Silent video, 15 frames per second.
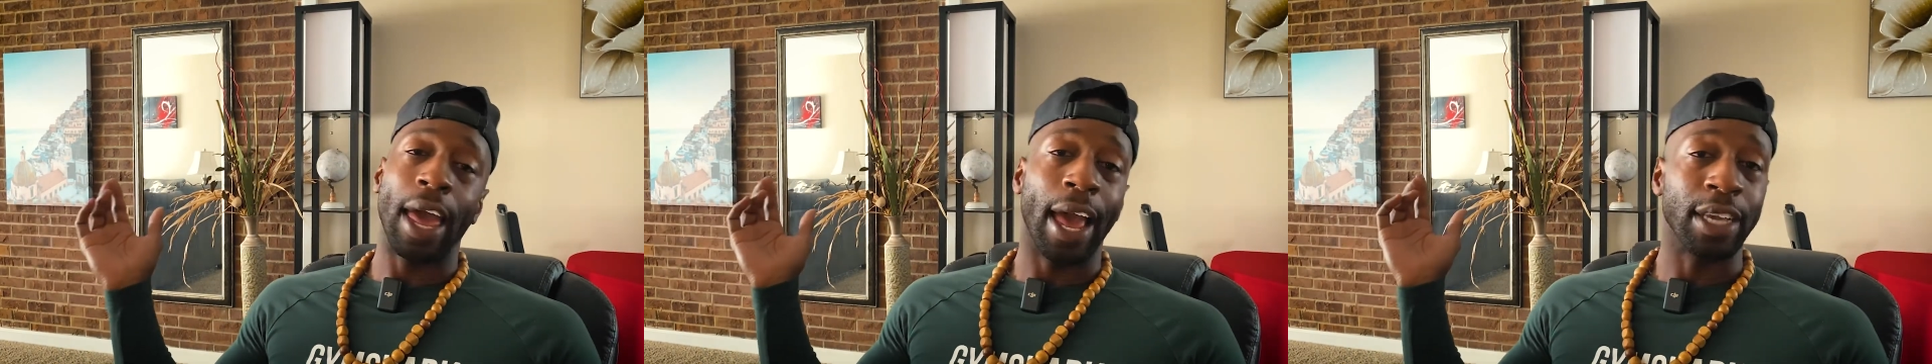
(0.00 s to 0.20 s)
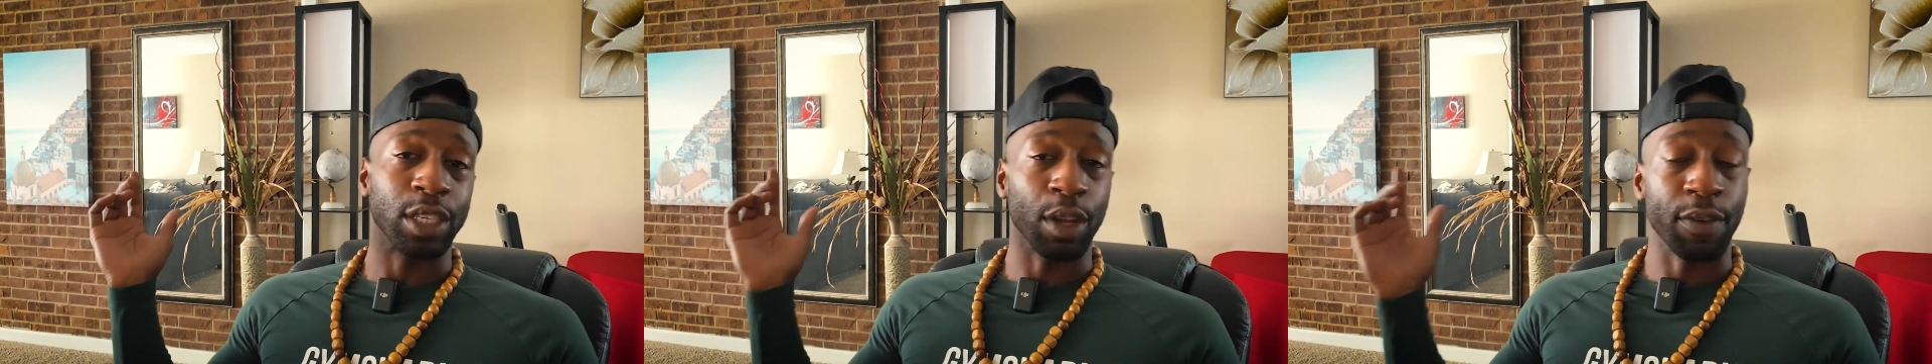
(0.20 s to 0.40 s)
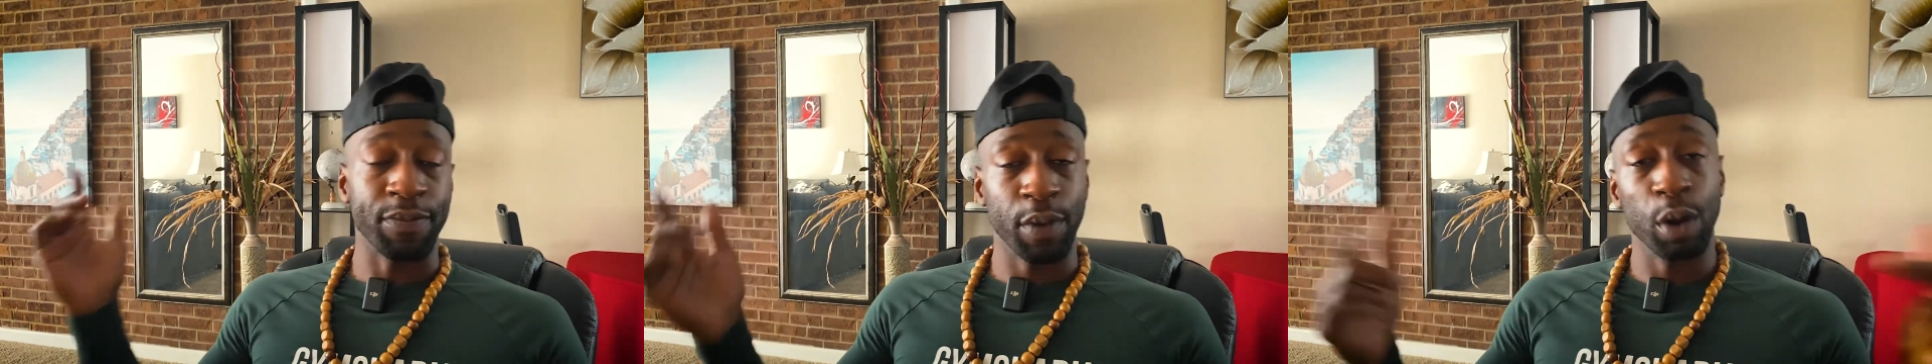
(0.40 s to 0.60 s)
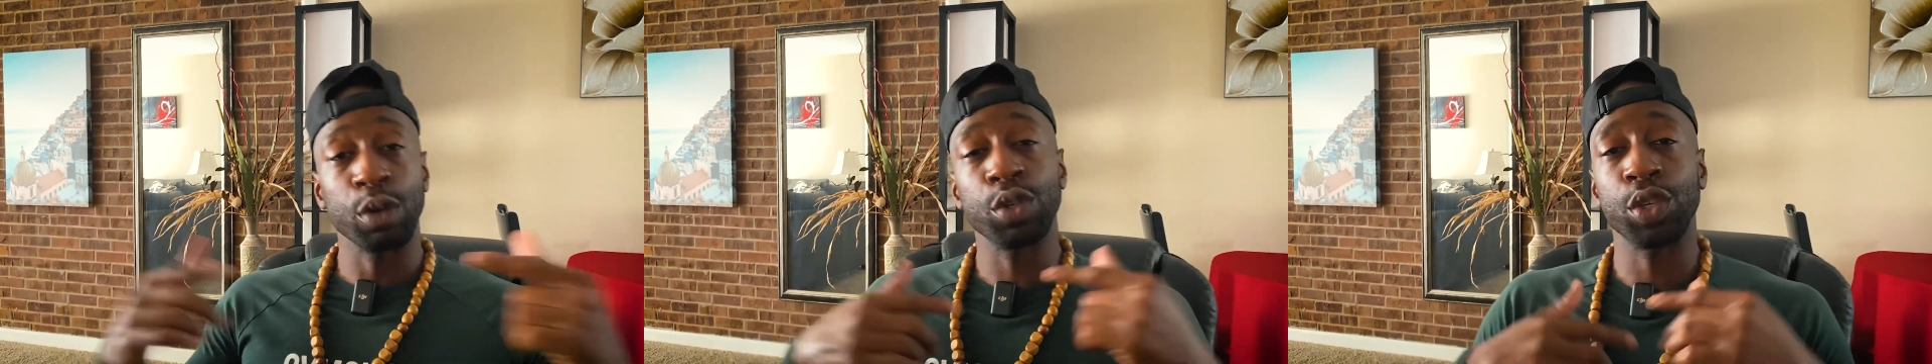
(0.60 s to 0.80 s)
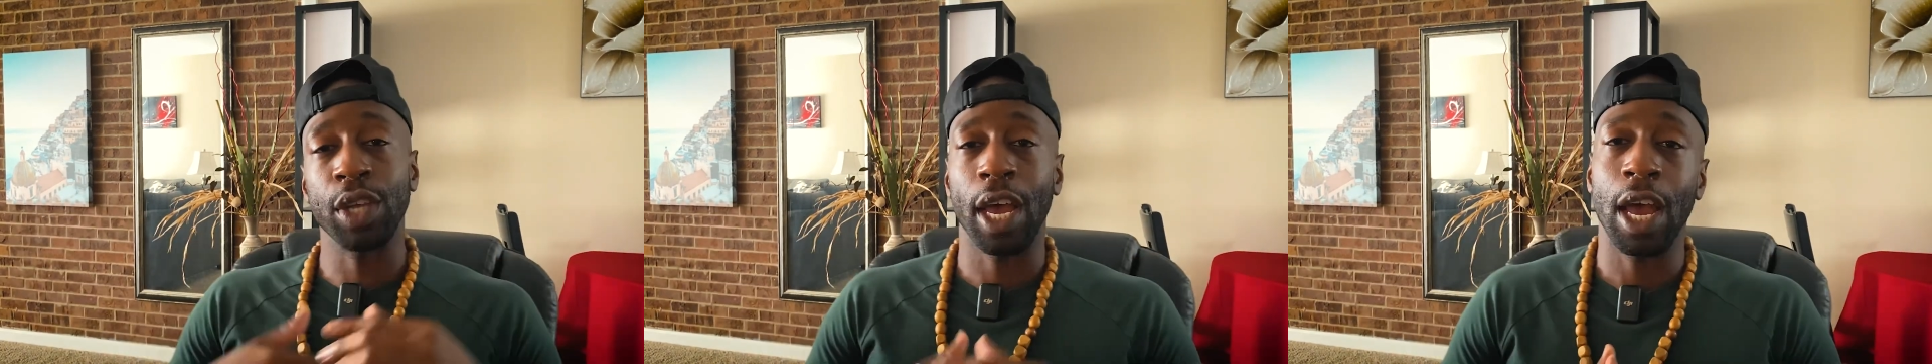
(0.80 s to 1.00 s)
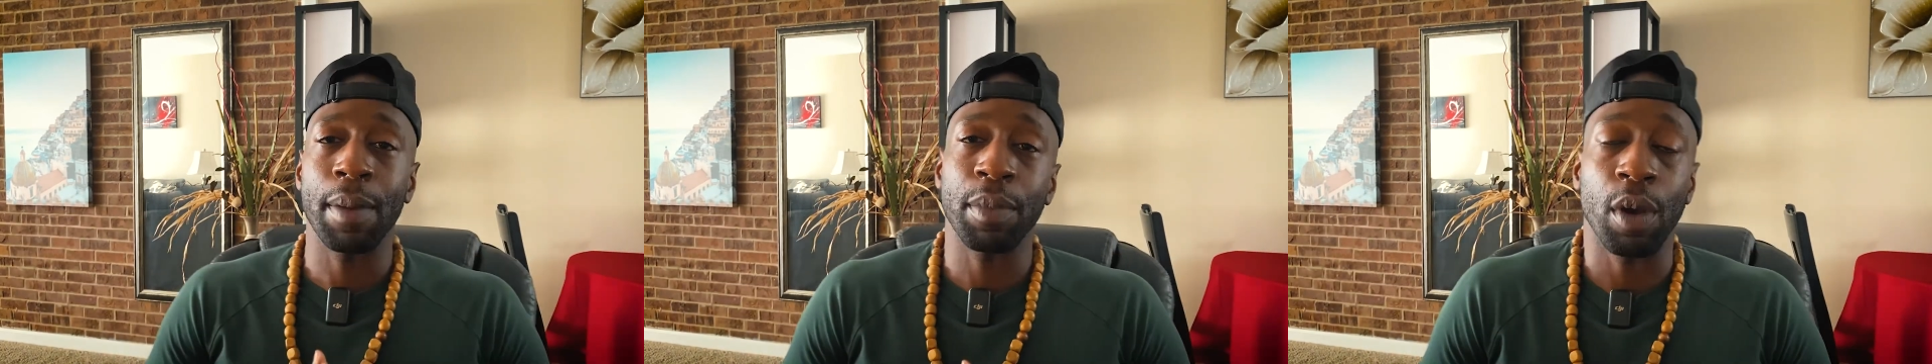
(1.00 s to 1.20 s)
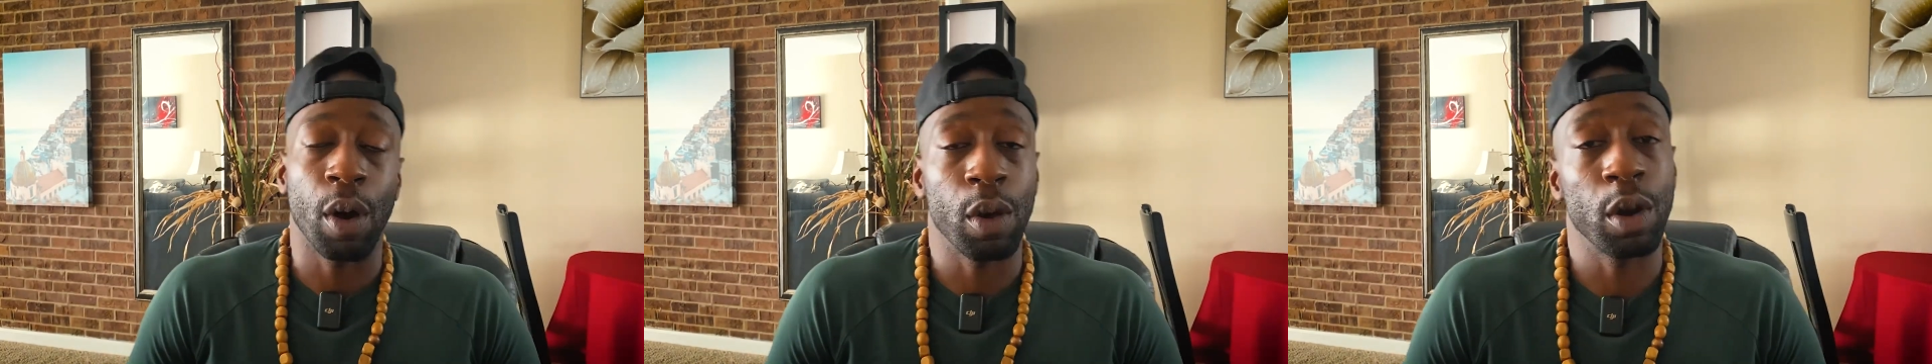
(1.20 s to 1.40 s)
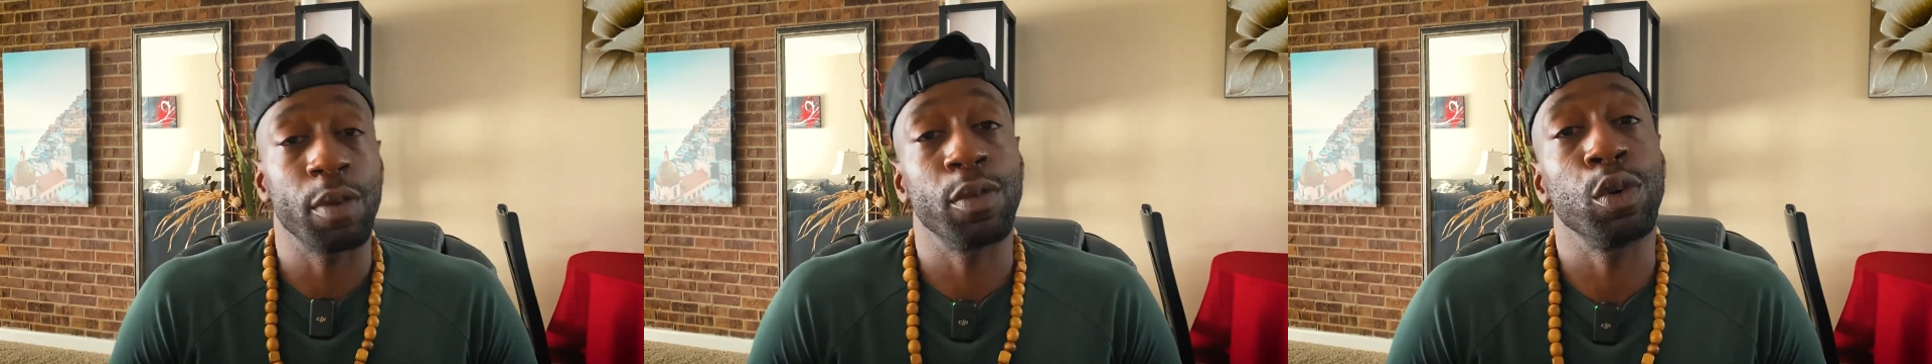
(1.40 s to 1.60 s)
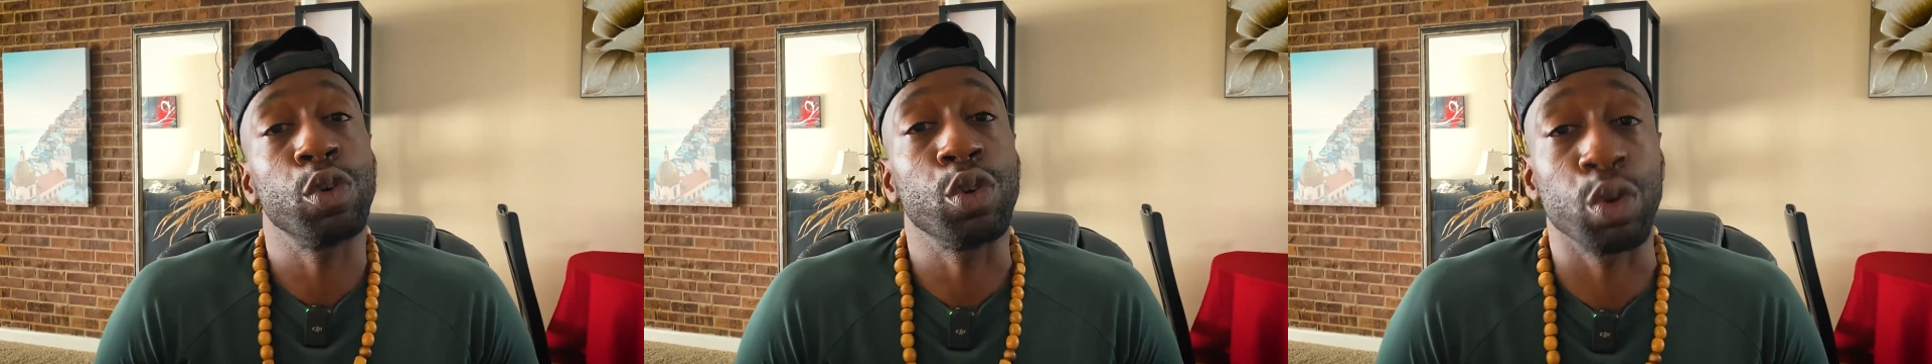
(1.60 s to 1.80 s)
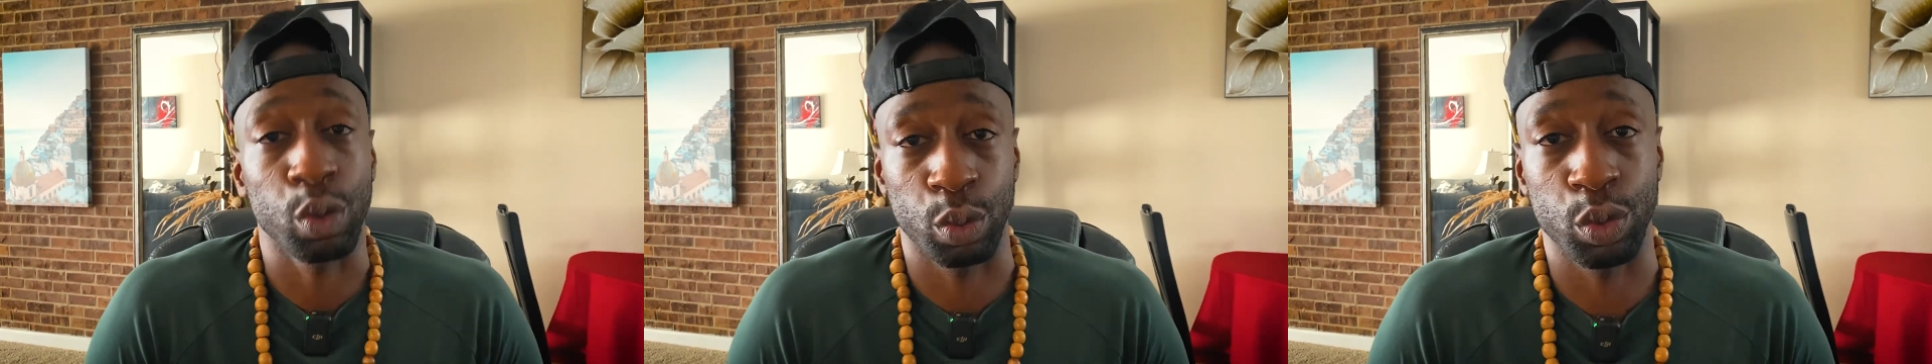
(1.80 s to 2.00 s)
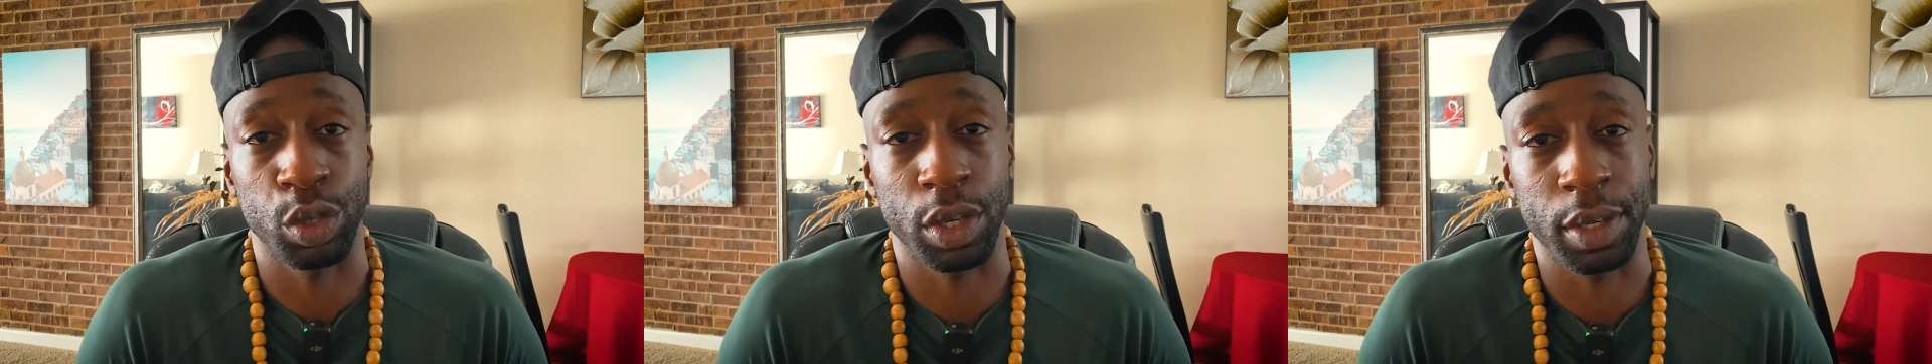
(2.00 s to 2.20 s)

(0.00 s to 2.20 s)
as a first-time Carnival cruiser.